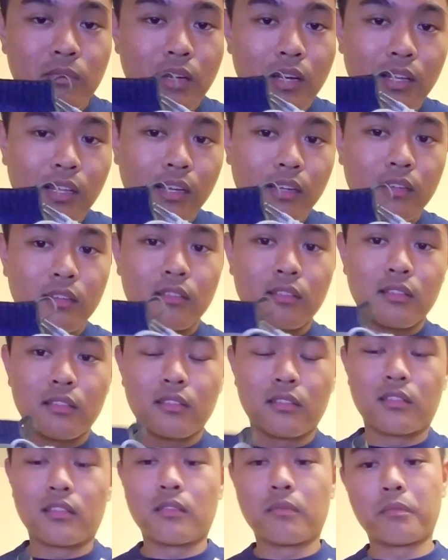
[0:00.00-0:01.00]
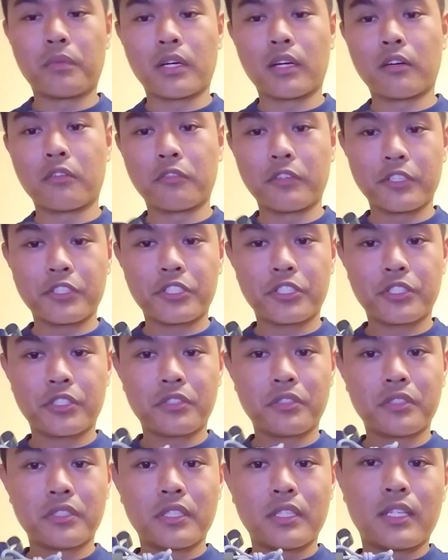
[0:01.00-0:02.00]
I like it, but I wish,
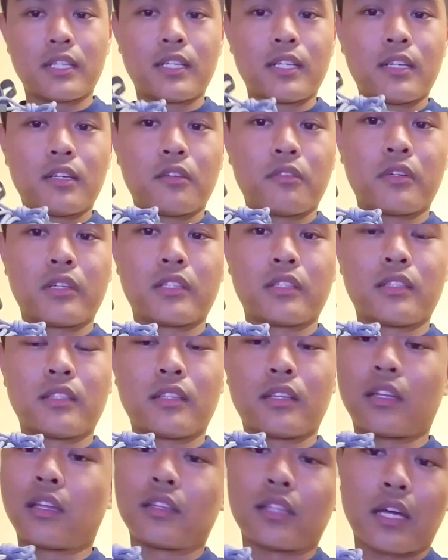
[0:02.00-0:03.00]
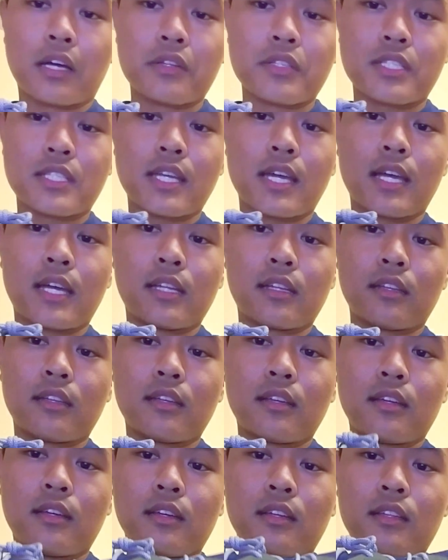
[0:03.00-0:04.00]
on the downside,
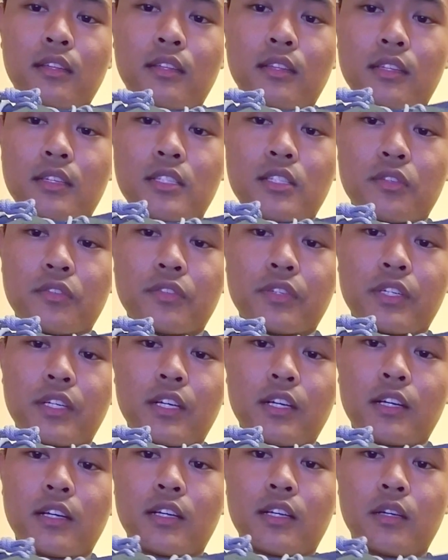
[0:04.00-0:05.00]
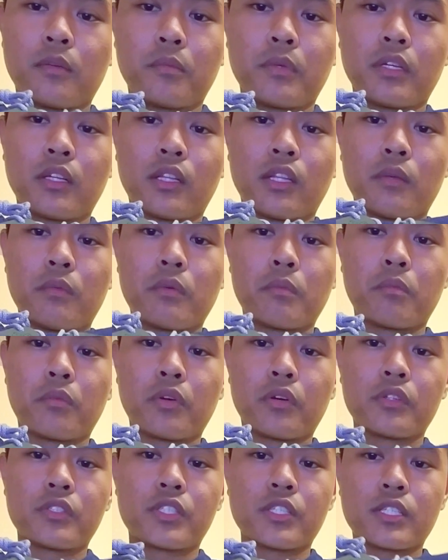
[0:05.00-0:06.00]
this over here could be a little bit
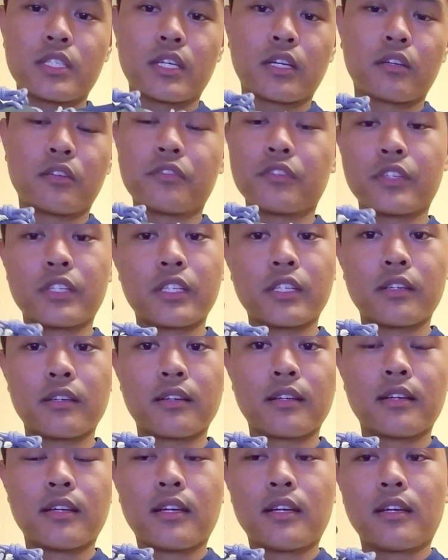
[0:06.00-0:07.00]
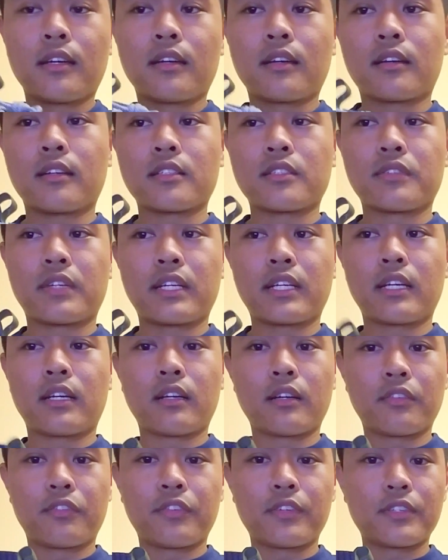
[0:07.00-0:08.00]
more just like over here, because right now
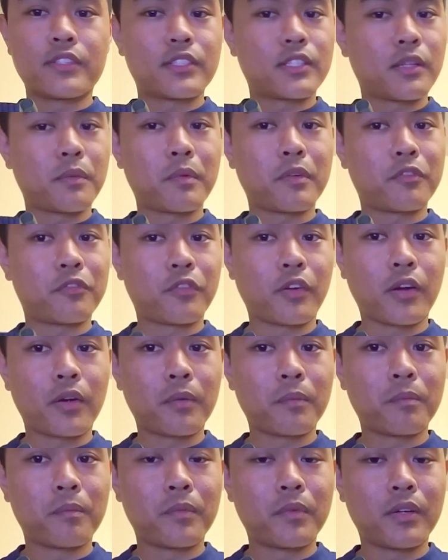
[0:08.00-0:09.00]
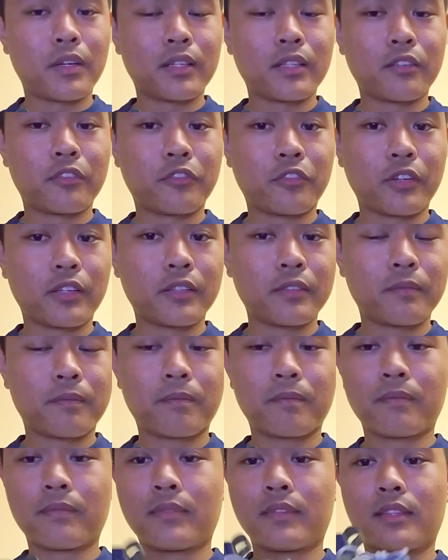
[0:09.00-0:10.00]
I feel it's a little bit firm on the front
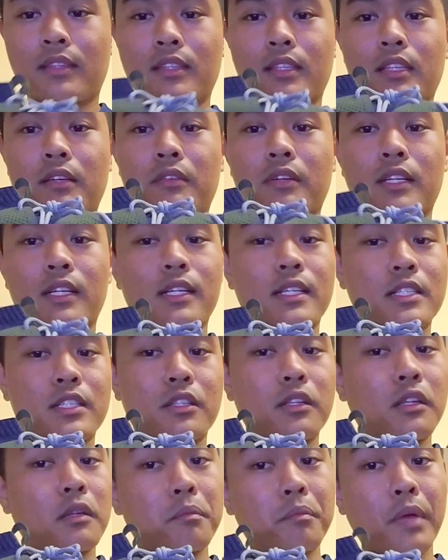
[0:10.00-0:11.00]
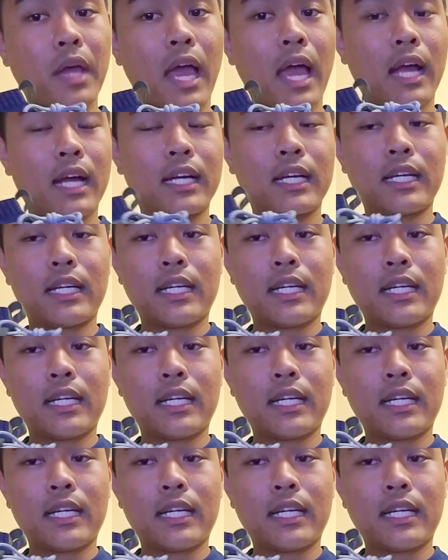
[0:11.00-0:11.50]
than what it is to the back.